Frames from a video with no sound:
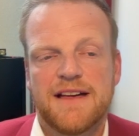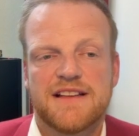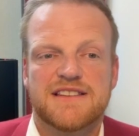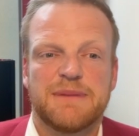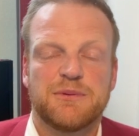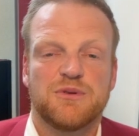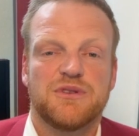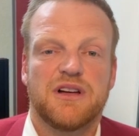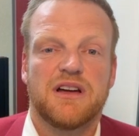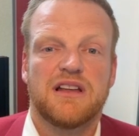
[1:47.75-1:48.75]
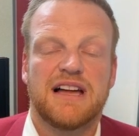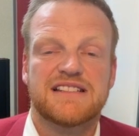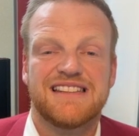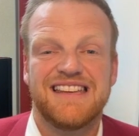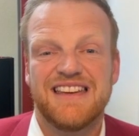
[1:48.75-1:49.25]
Some people
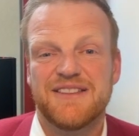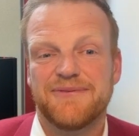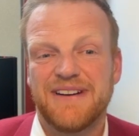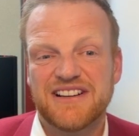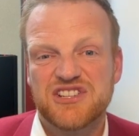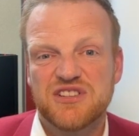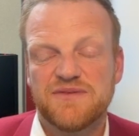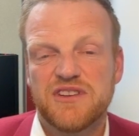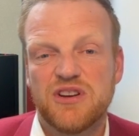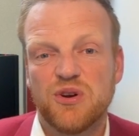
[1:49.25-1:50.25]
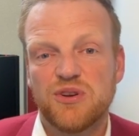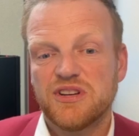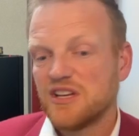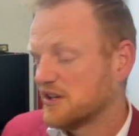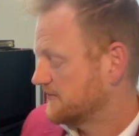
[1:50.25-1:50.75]
like to hear the function of the note.
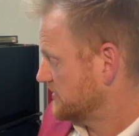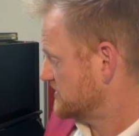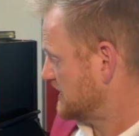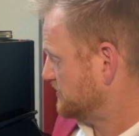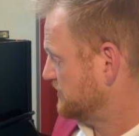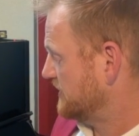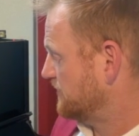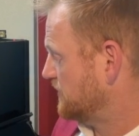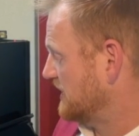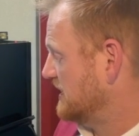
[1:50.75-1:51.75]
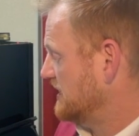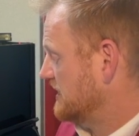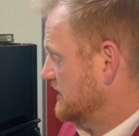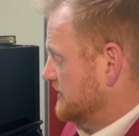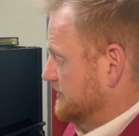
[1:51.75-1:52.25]
For example, if we're
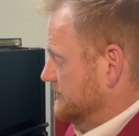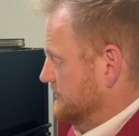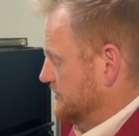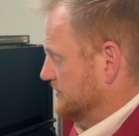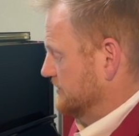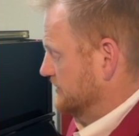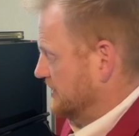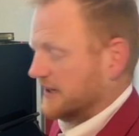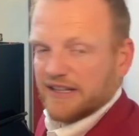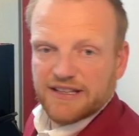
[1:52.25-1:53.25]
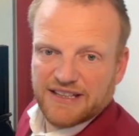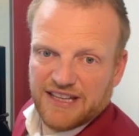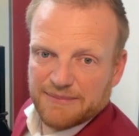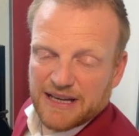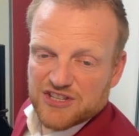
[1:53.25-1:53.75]
here in
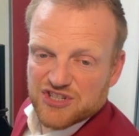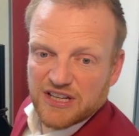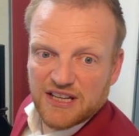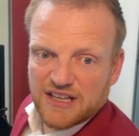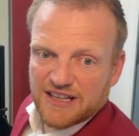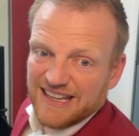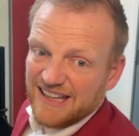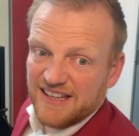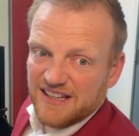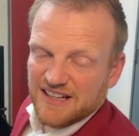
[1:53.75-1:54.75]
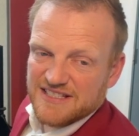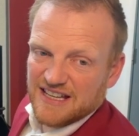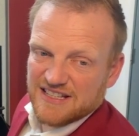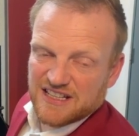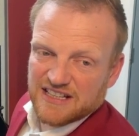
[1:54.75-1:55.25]
E major, E
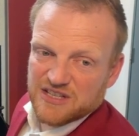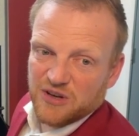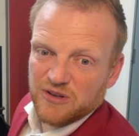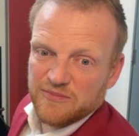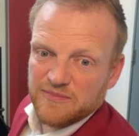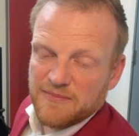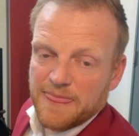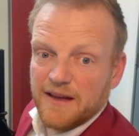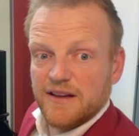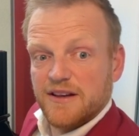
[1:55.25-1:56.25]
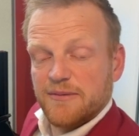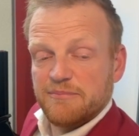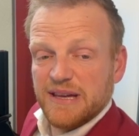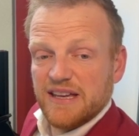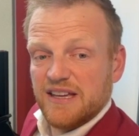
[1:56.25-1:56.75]
sounds like it's home.
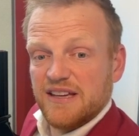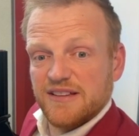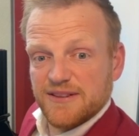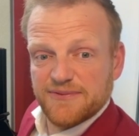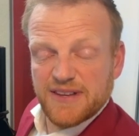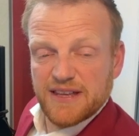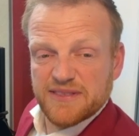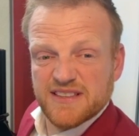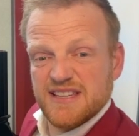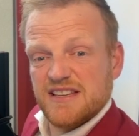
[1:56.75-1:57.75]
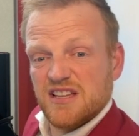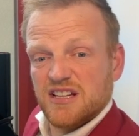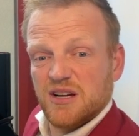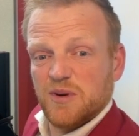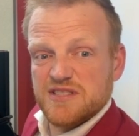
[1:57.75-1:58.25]
B, the 5th, sounds like
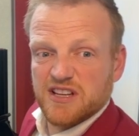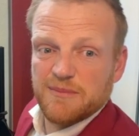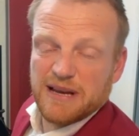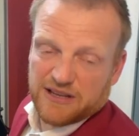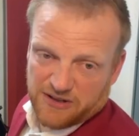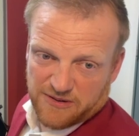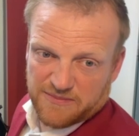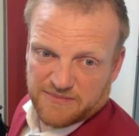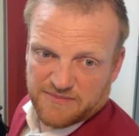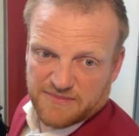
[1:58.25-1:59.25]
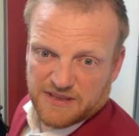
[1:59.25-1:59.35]
it wants to go back home.